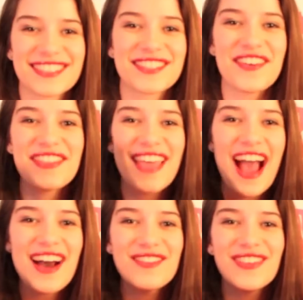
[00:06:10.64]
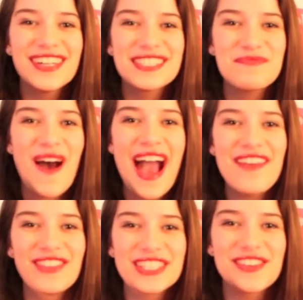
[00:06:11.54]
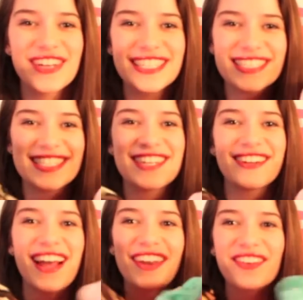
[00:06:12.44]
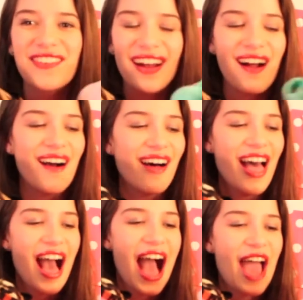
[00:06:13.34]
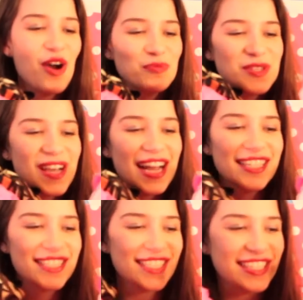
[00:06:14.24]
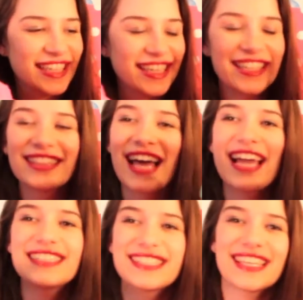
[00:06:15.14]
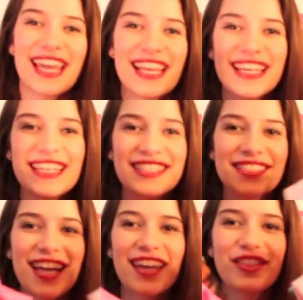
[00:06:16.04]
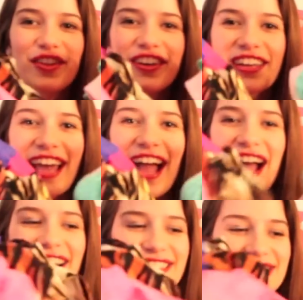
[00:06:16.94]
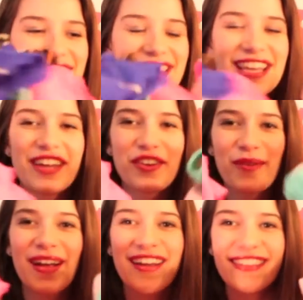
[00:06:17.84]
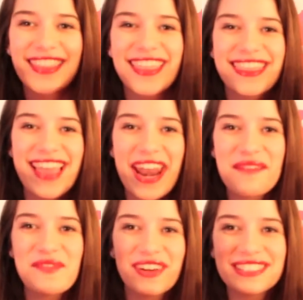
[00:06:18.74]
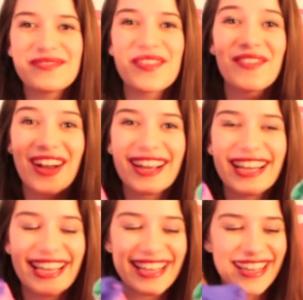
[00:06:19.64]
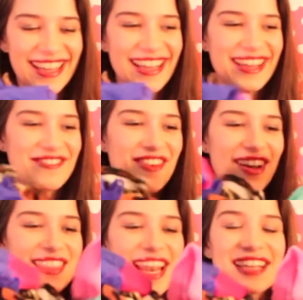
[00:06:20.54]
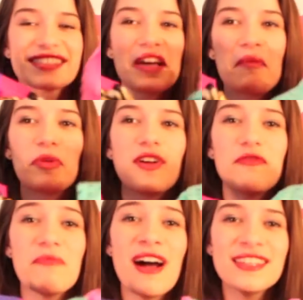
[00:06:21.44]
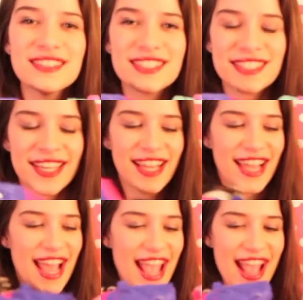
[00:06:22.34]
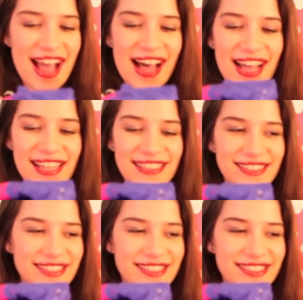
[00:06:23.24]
So that was my Victoria's Secret underwear haul. I hope you guys liked getting an inside look at the underwear that I'm going to be wearing for the next couple of months. And